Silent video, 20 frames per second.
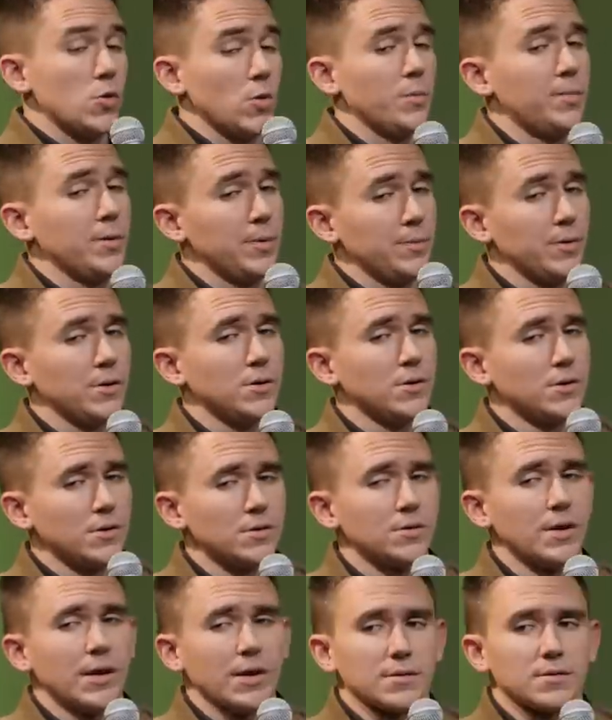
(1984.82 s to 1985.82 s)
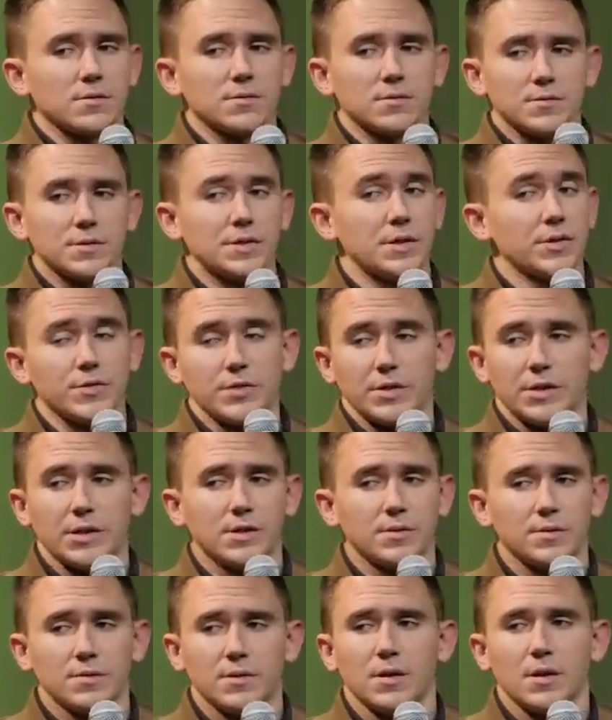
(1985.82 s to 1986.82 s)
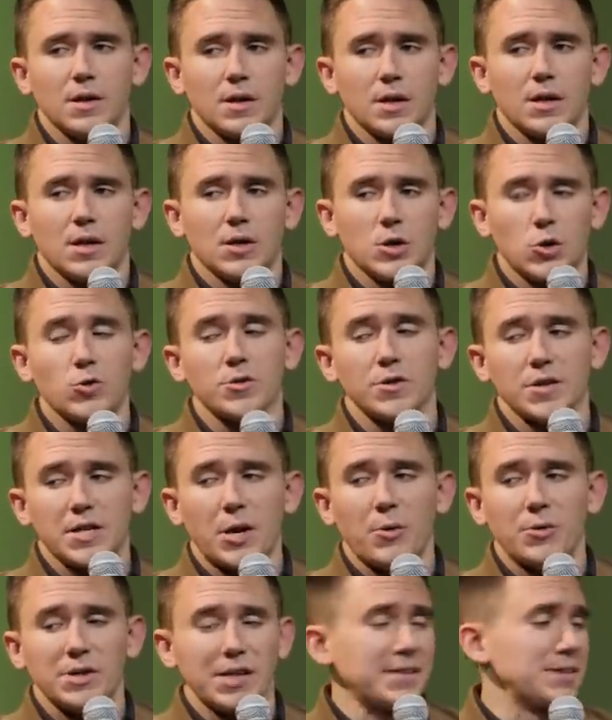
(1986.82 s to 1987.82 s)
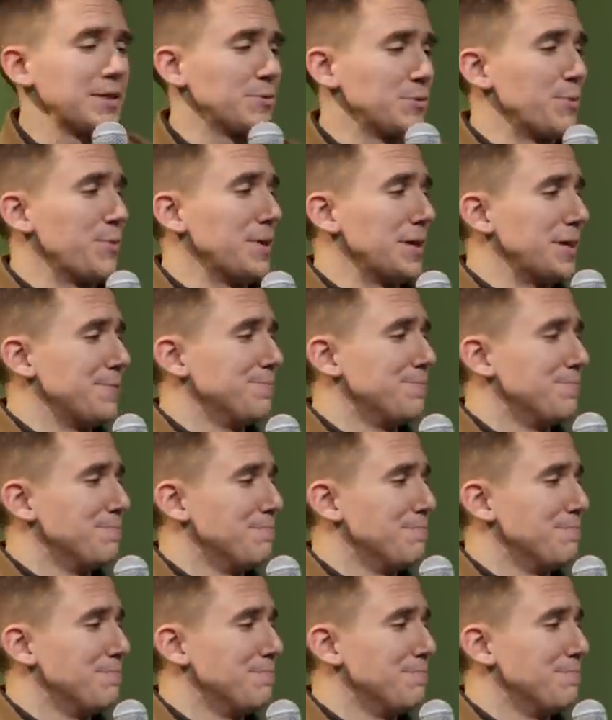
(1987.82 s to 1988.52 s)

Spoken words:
cool people. Like, seriously, cooler than I would like them to be.